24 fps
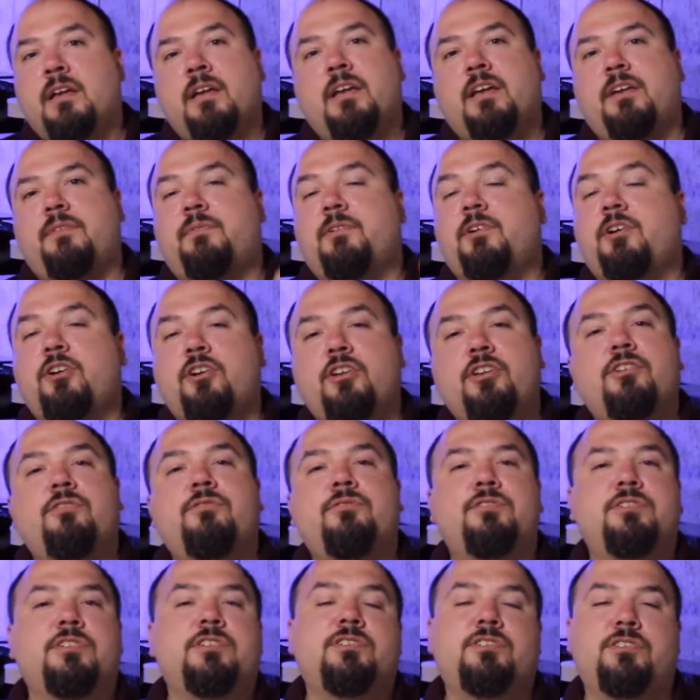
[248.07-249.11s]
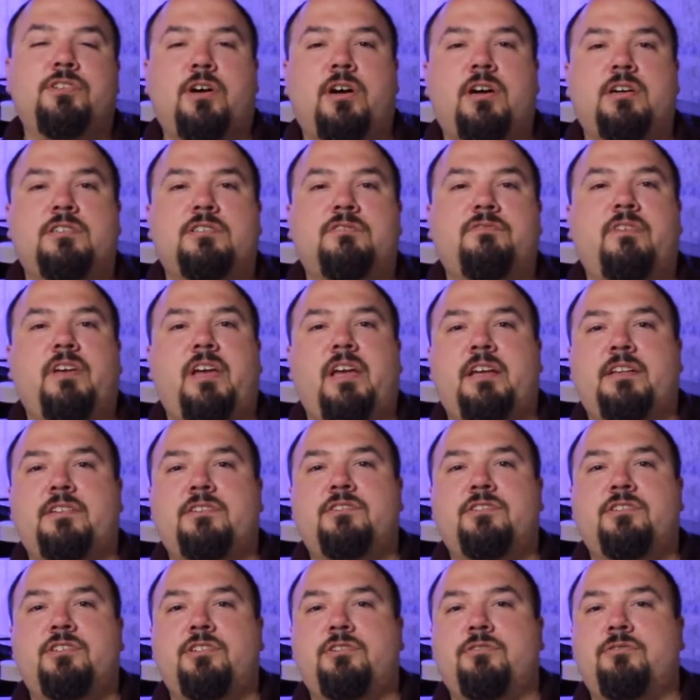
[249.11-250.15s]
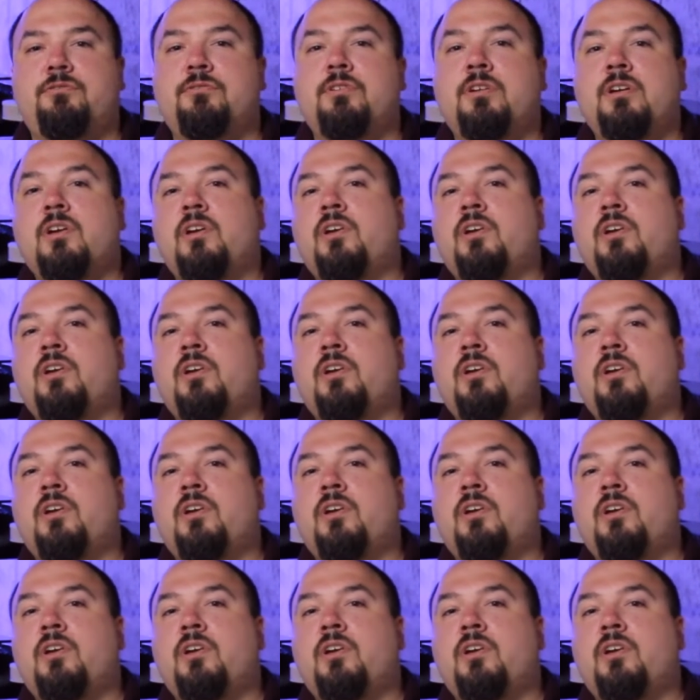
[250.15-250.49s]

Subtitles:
if you're going to use exhaust fans to